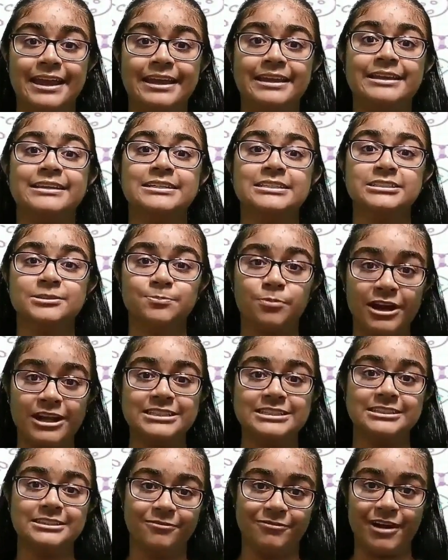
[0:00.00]
it
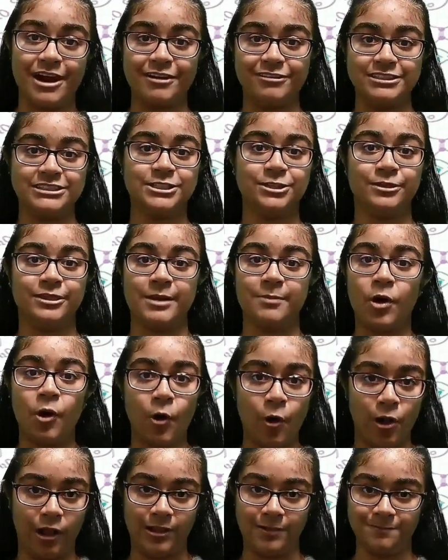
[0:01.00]
spreads the virus to them
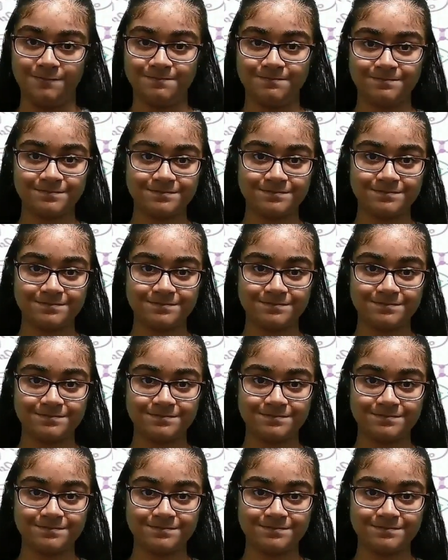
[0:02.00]
all.